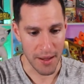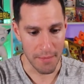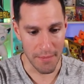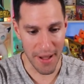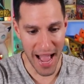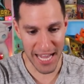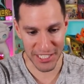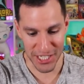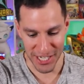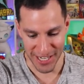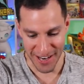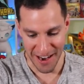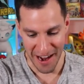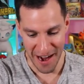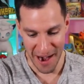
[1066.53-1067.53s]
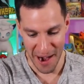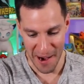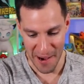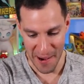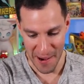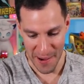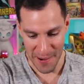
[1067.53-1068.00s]

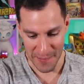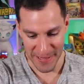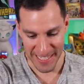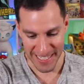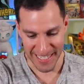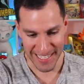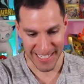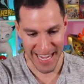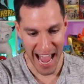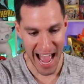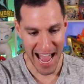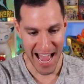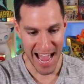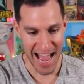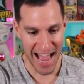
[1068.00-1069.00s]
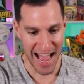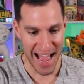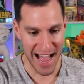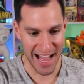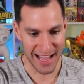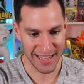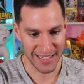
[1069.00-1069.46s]
Magikarp!
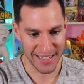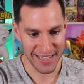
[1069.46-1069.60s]
Yeah!